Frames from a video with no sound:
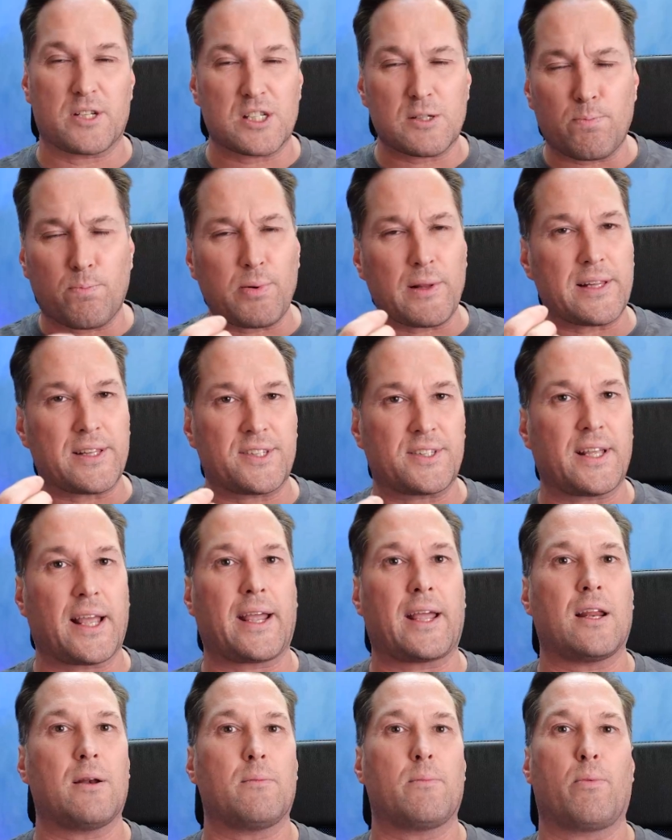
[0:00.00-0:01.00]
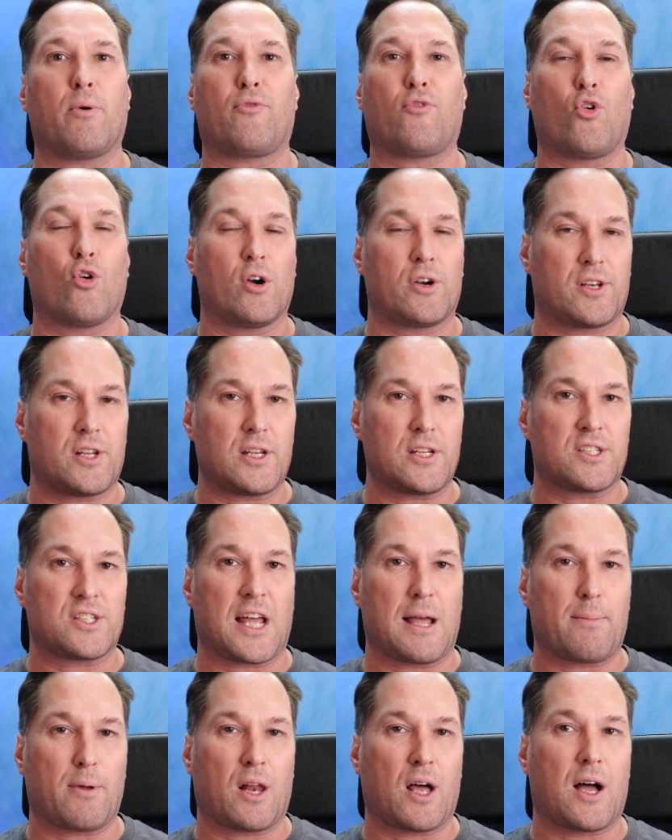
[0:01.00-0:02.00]
split second before it
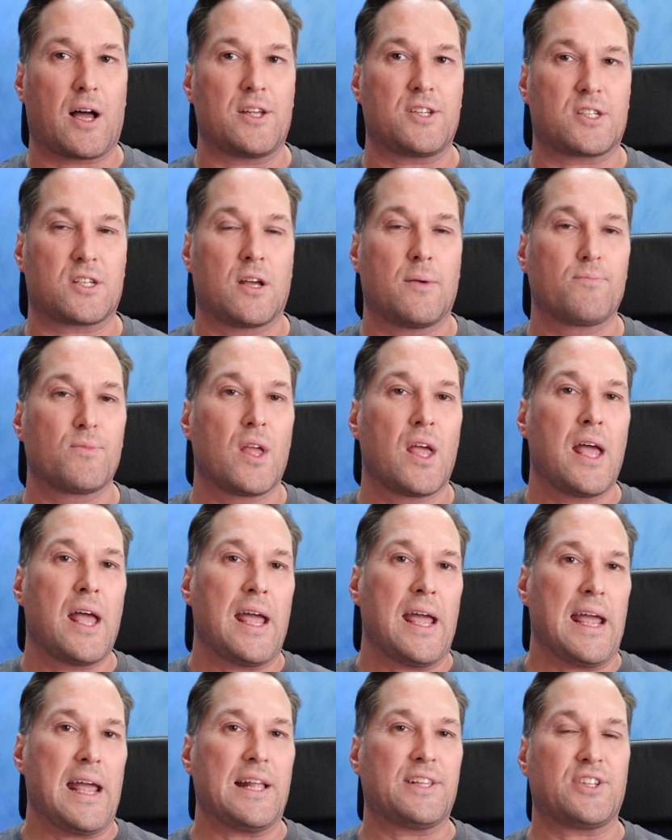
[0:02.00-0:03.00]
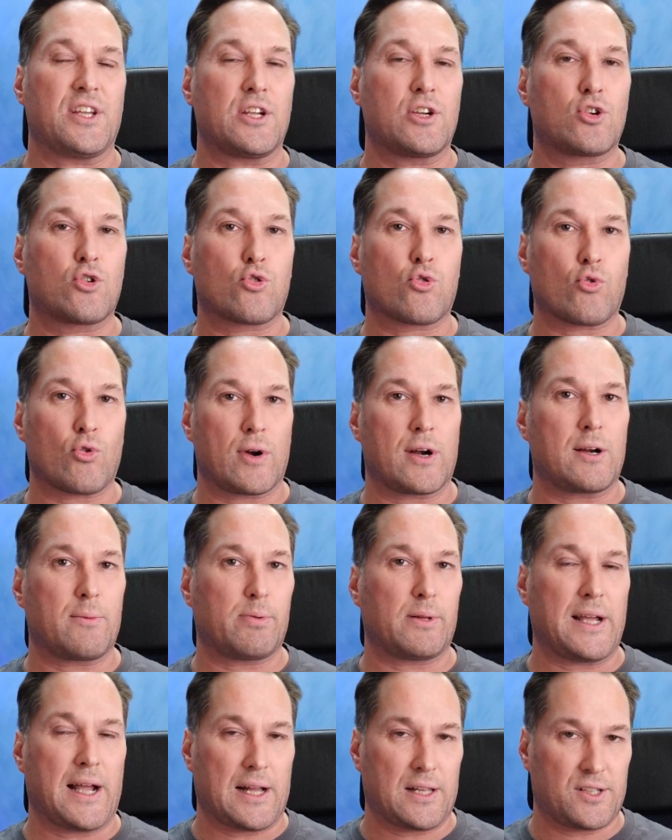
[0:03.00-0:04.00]
destabilized. It's
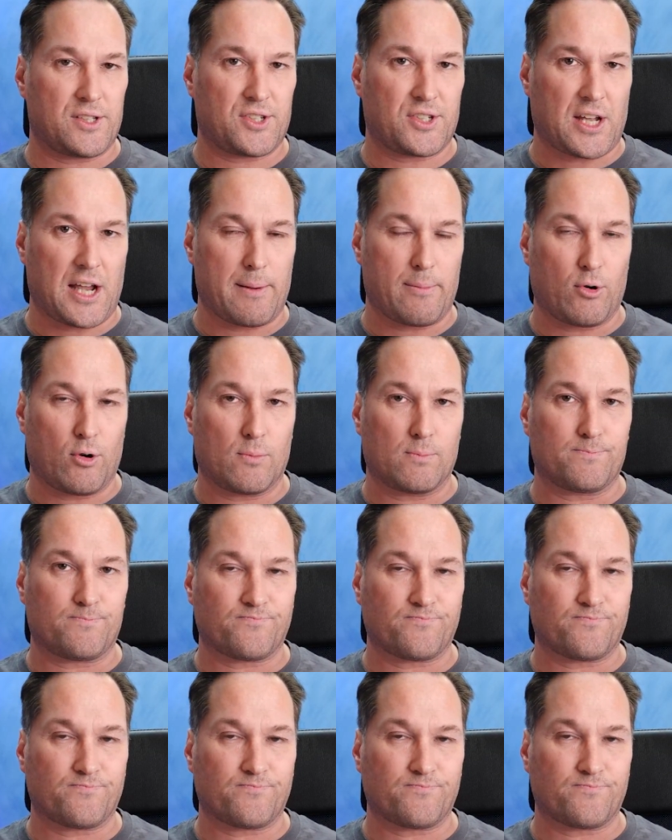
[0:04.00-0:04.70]
incredibly unstable.